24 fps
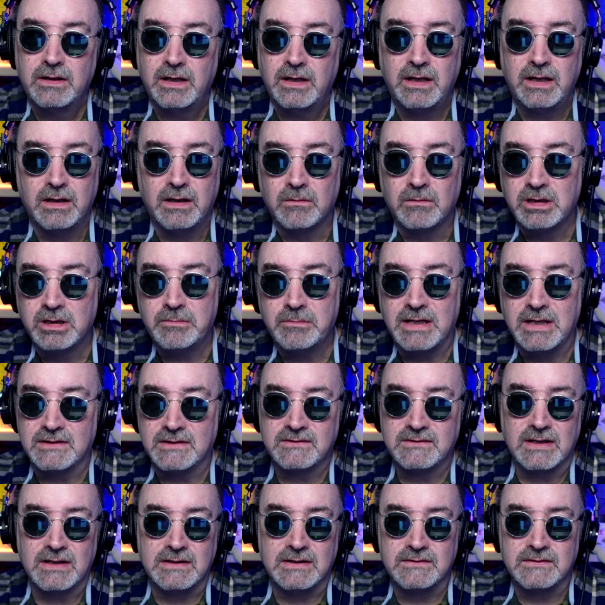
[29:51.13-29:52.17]
It only makes
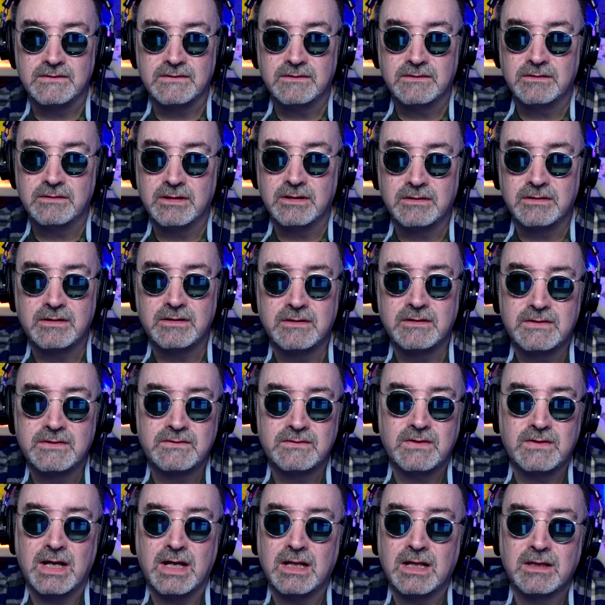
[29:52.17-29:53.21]
sense that the
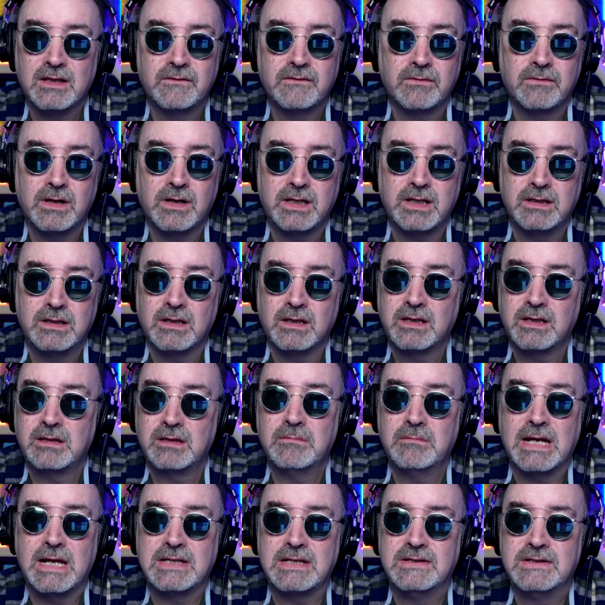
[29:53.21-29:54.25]
style of writing,
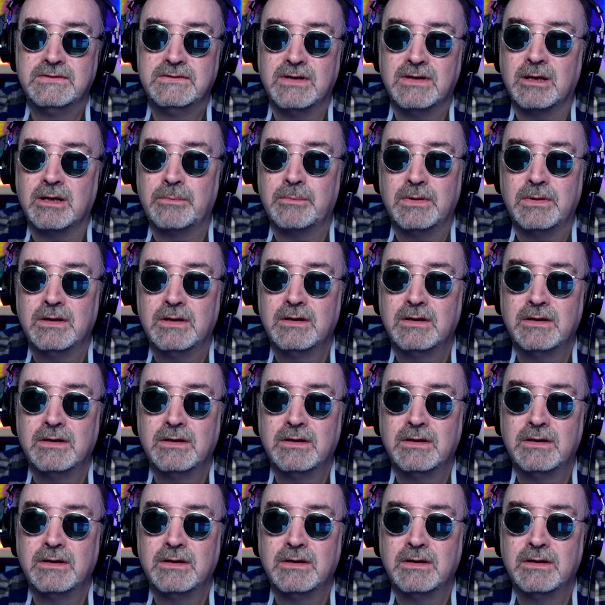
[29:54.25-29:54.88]
nothing matches up.